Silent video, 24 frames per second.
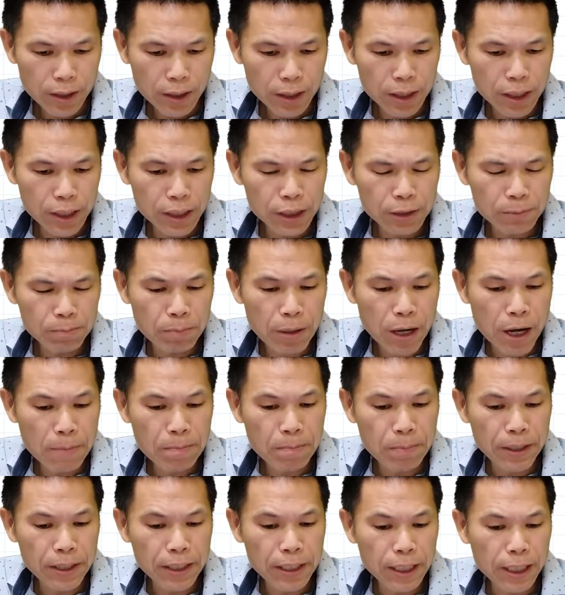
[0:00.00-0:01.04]
is
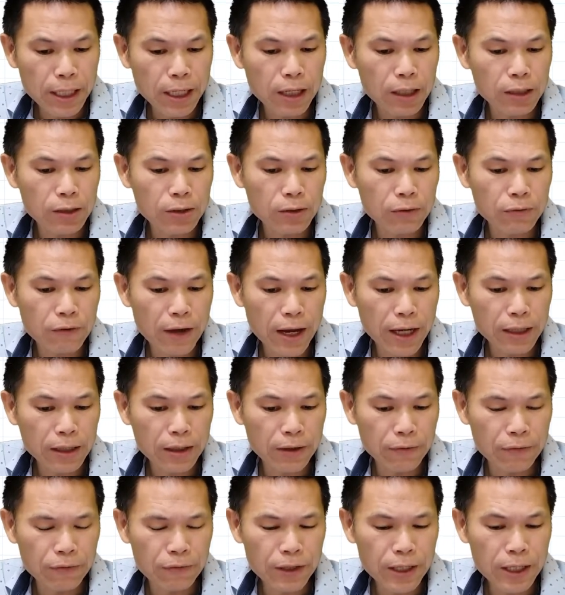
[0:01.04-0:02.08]
perpendicular to
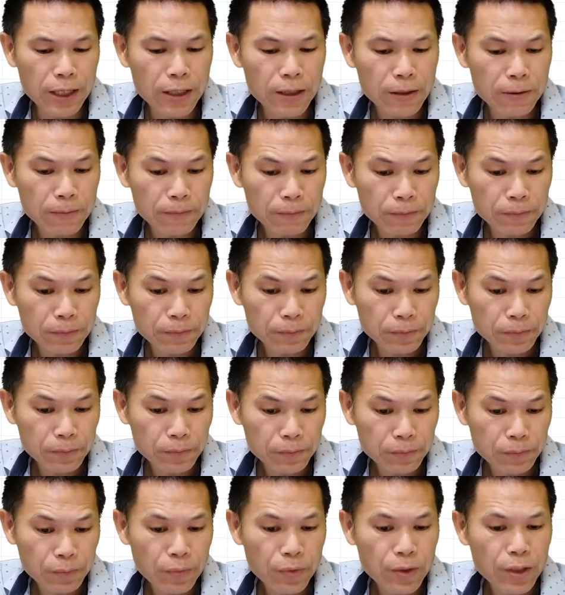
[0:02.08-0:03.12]
vector v,
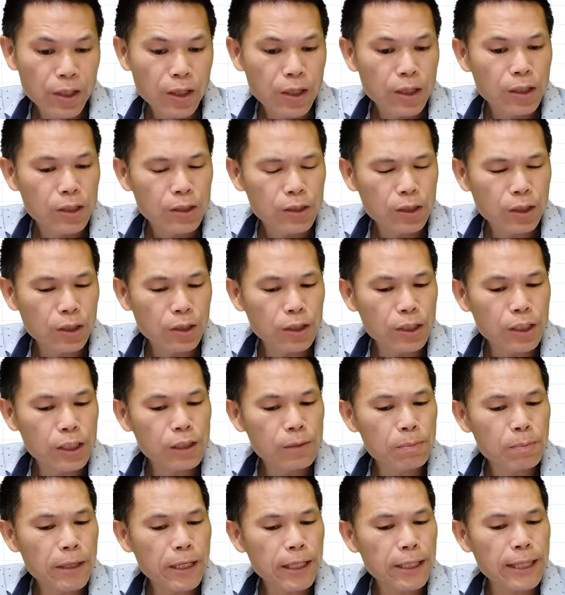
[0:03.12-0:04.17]
so
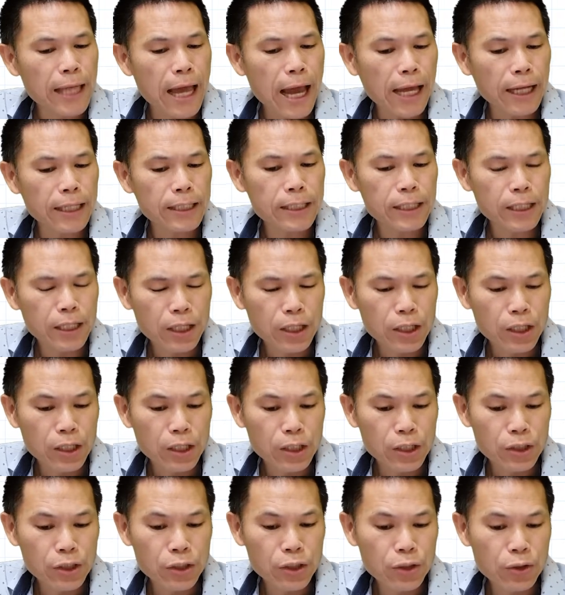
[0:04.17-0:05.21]
this means that
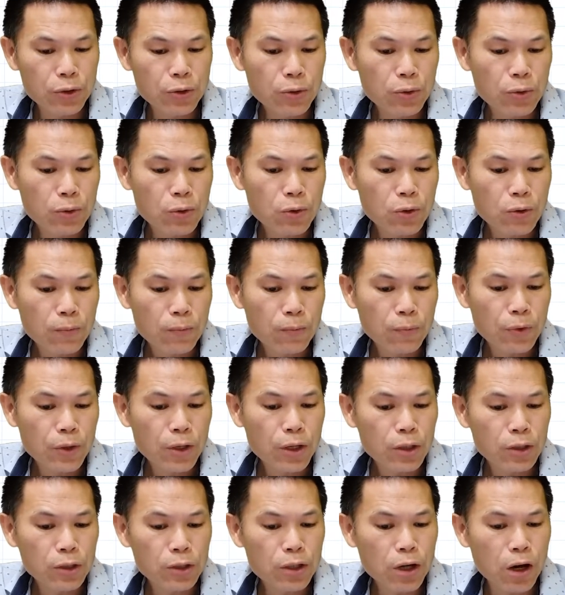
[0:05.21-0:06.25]
u
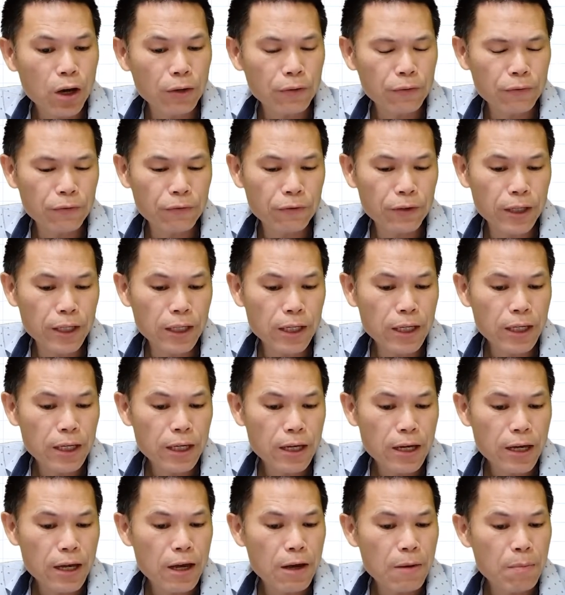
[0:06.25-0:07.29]
dot v
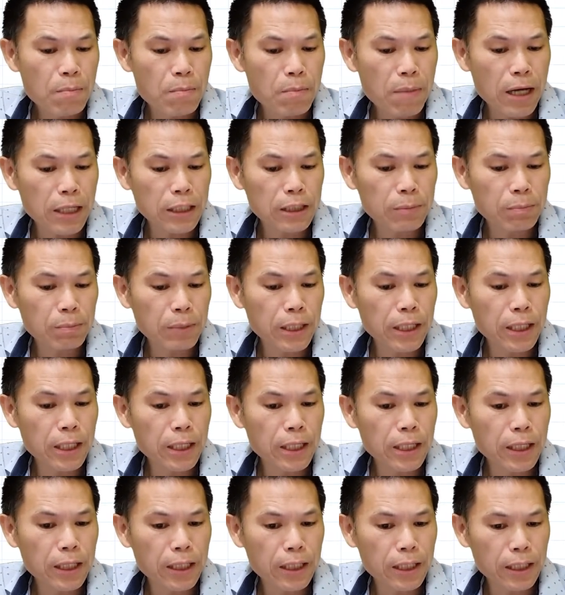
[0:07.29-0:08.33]
must
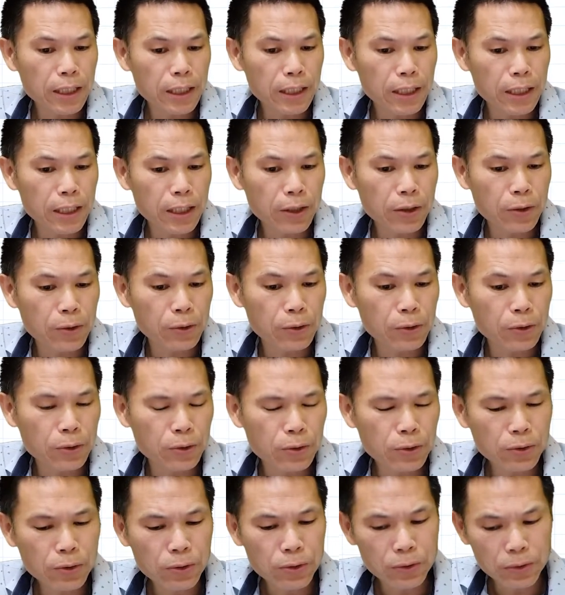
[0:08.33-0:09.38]
be equal
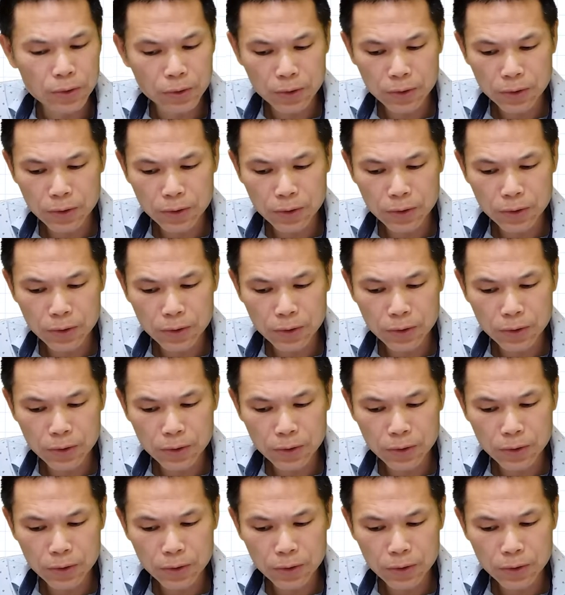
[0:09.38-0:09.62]
to